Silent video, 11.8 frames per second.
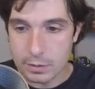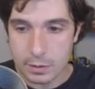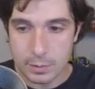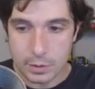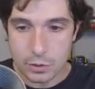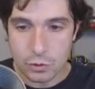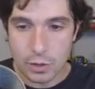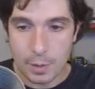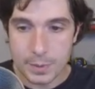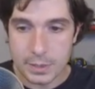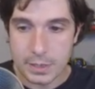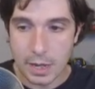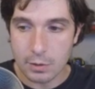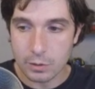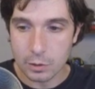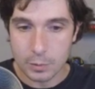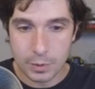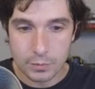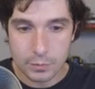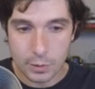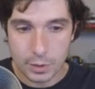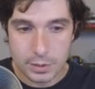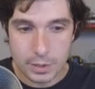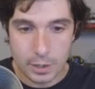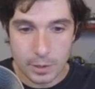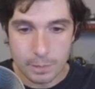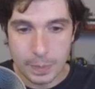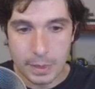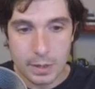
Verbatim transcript: Let me go and drop this down a little bit for us here.